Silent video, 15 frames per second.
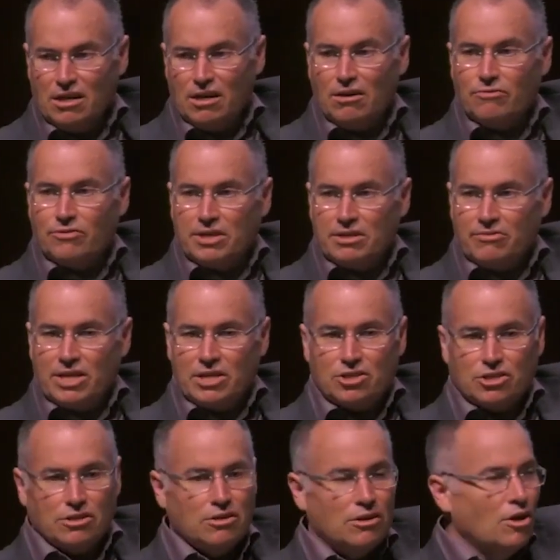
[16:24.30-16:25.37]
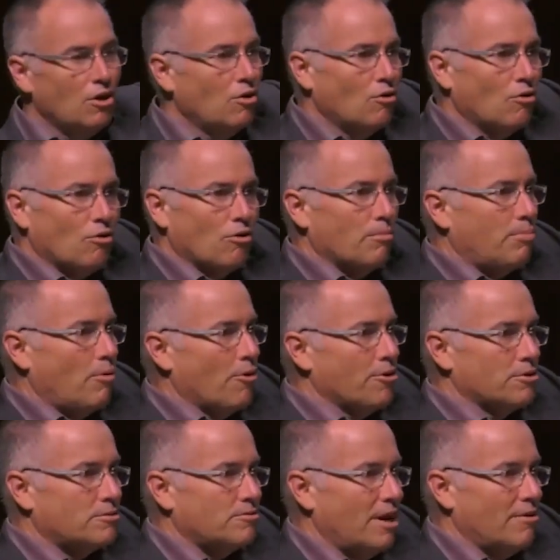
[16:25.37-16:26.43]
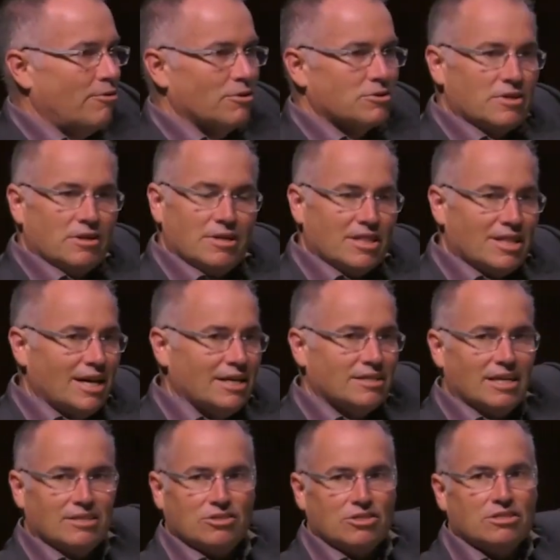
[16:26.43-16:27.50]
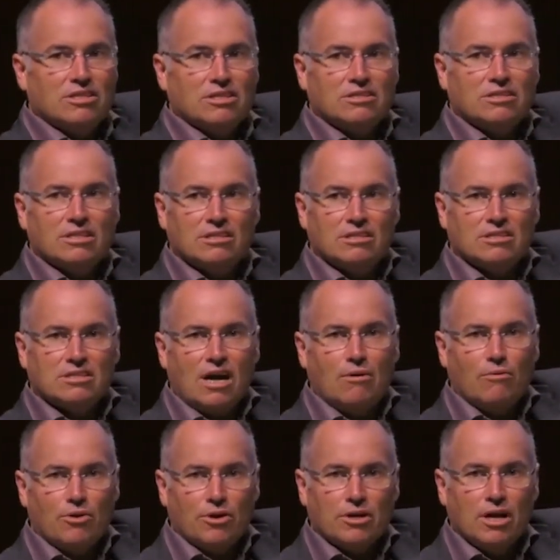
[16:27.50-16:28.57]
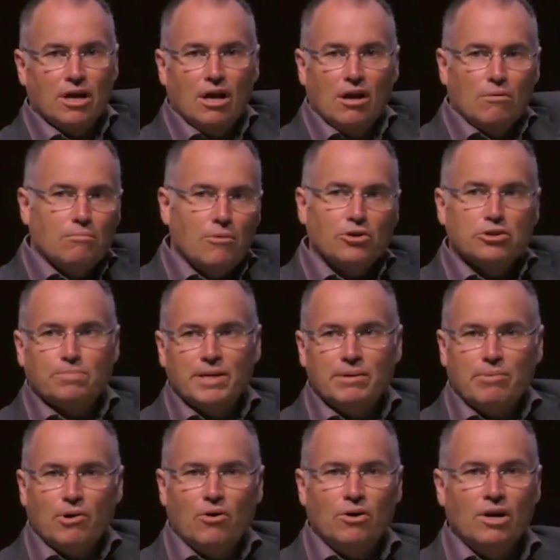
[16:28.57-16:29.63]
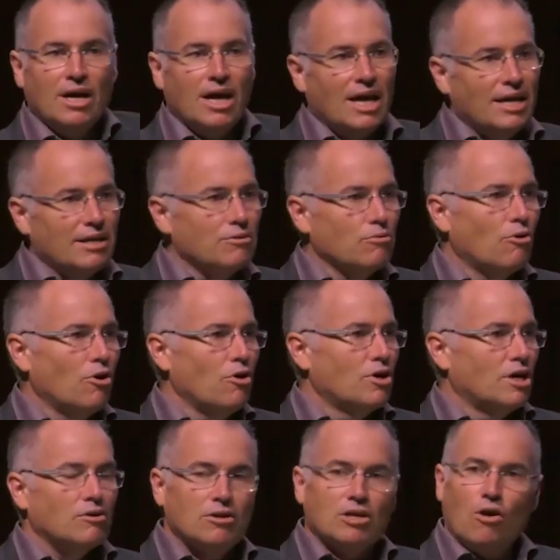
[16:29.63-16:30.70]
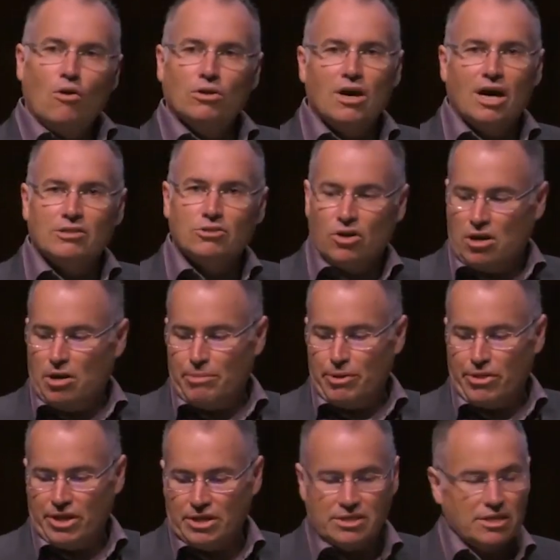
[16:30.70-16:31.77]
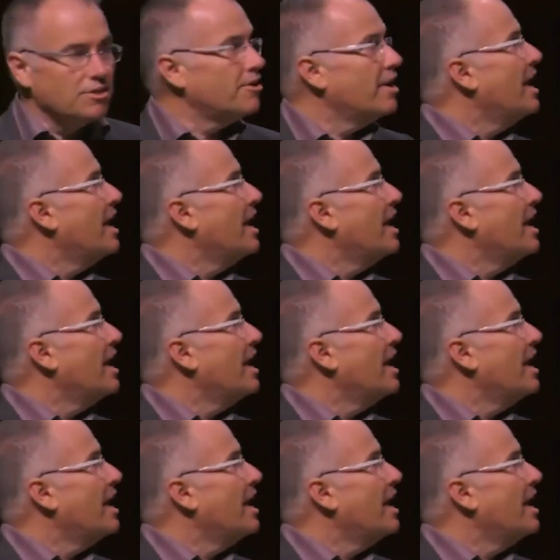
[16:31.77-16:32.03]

of innovation, or Porter's 5 forces. That just does not work. Most people in the world can only hold on to a couple things in